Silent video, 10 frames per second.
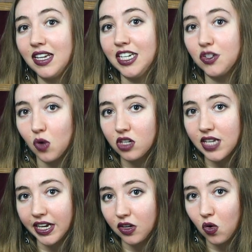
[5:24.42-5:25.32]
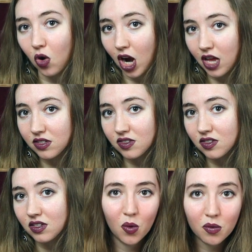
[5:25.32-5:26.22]
into our second chorus.
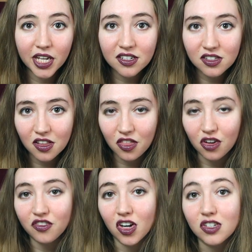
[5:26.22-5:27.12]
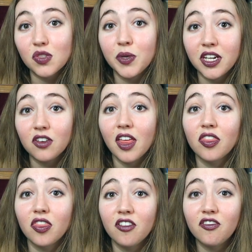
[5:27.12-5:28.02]
When we get to the third verse, we hear
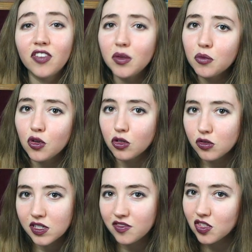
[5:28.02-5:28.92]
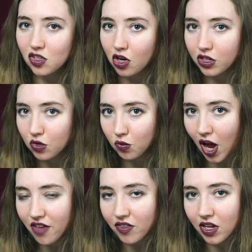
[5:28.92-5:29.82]
that the film crews have started
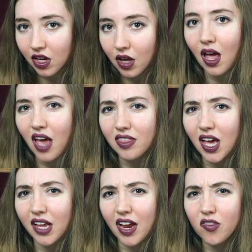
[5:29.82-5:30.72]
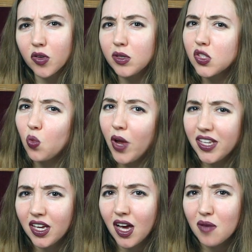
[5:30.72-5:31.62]
arriving, and that everyone's
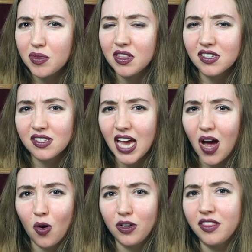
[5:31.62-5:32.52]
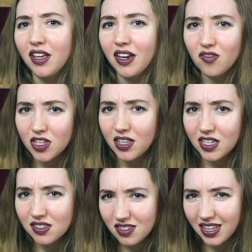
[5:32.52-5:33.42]
waking up in this town, and that everything
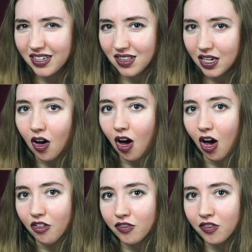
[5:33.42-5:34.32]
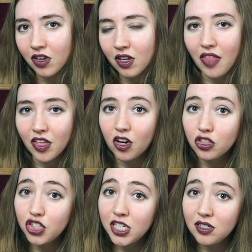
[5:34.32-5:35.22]
is slightly off, and that our
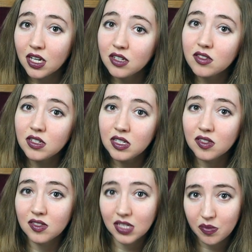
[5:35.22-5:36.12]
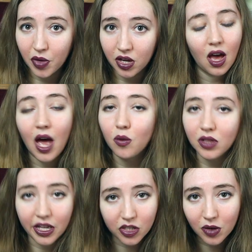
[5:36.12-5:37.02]
genius is sleeping. I will
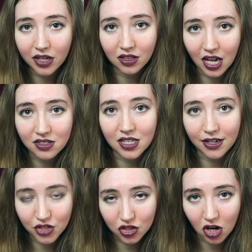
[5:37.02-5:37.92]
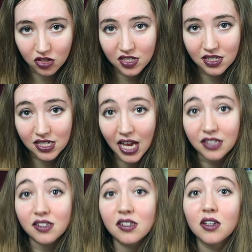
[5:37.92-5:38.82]
let you analyze that to your heart's
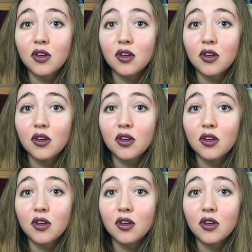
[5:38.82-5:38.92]
content,